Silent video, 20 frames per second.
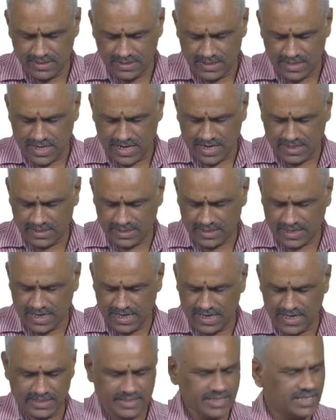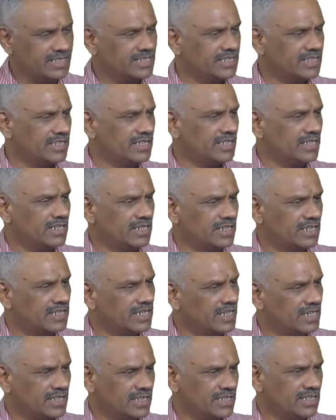and the condenser is
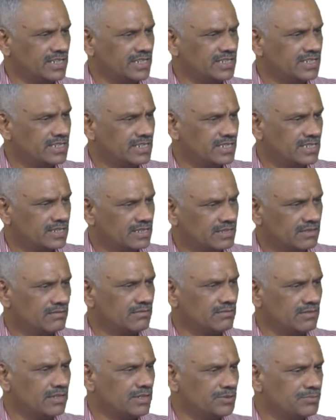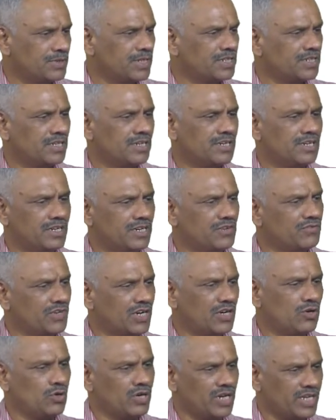written in this.
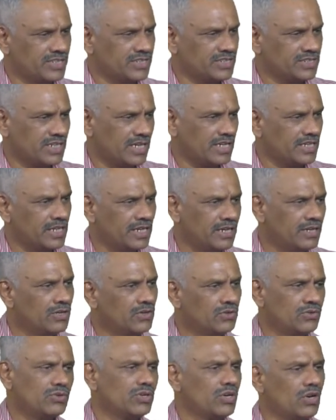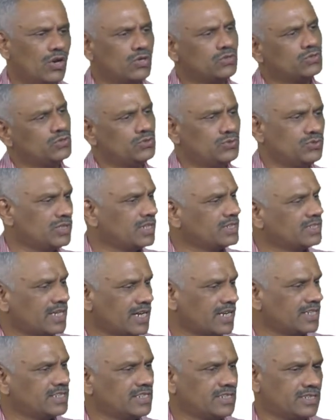Different notations are there. You can also use as a
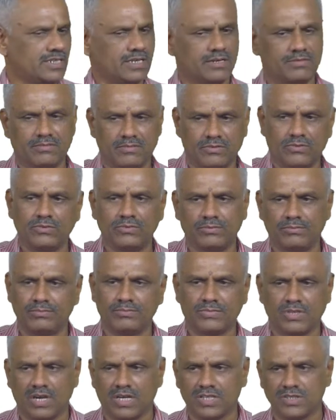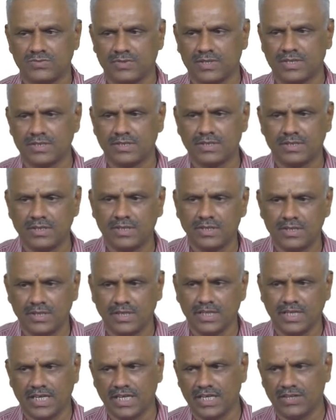register to transfer
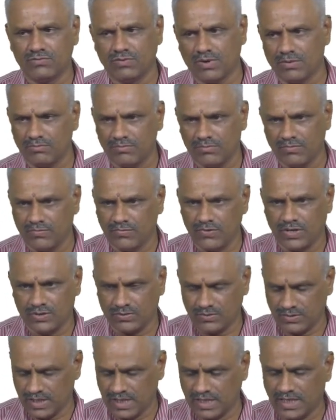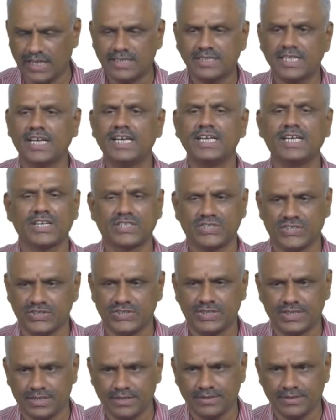the heat from one to the other as a heat exchanger.